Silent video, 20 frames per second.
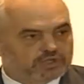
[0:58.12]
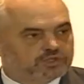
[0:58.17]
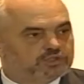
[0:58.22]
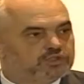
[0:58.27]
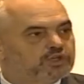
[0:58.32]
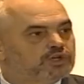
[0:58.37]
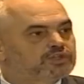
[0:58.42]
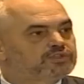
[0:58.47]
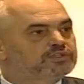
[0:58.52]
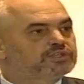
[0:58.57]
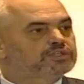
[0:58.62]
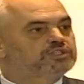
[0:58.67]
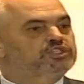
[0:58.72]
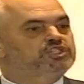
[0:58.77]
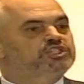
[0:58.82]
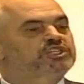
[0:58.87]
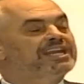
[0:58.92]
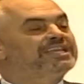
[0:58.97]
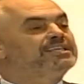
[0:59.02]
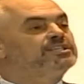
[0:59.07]
7.5
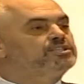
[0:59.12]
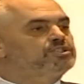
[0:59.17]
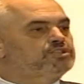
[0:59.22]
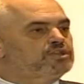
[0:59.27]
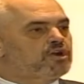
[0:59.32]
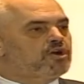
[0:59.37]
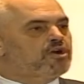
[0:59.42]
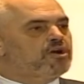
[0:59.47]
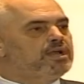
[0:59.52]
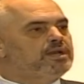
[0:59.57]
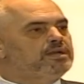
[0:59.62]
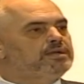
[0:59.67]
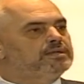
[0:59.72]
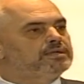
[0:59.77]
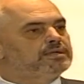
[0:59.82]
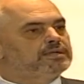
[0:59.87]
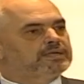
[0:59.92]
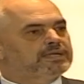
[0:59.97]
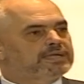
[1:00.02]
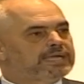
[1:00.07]
to 5%.
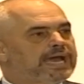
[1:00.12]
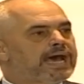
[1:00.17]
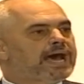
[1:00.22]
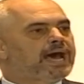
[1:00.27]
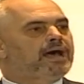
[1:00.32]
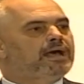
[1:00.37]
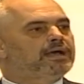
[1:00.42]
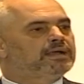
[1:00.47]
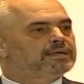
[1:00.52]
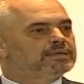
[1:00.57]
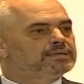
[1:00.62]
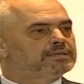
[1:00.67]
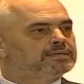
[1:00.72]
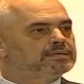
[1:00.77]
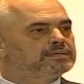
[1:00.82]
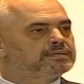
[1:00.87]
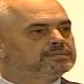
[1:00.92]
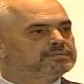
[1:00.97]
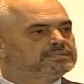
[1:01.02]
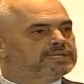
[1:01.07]

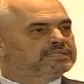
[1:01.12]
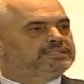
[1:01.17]
Rama